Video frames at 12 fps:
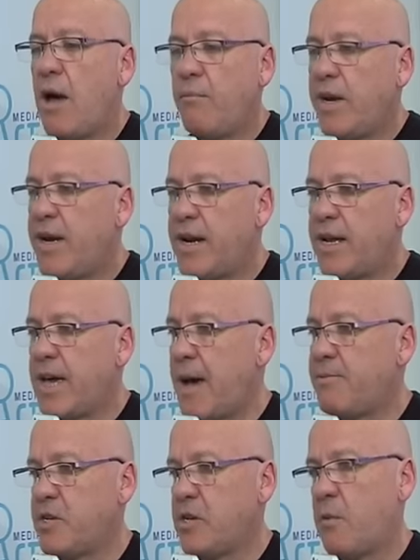and we need a
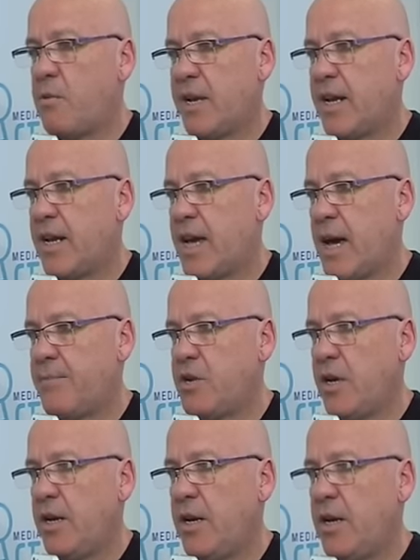caption. I want to get a
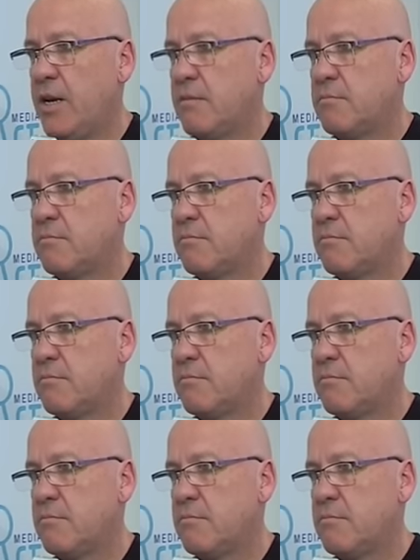caption in here.